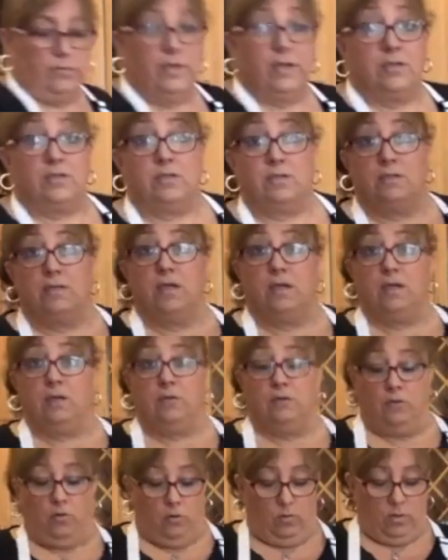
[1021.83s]
I don't think it's gonna take
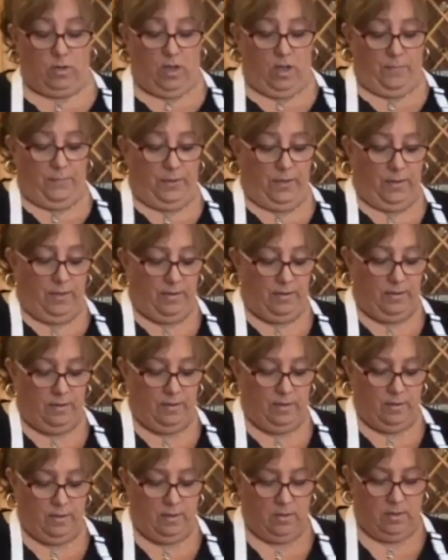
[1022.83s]
another whole cup,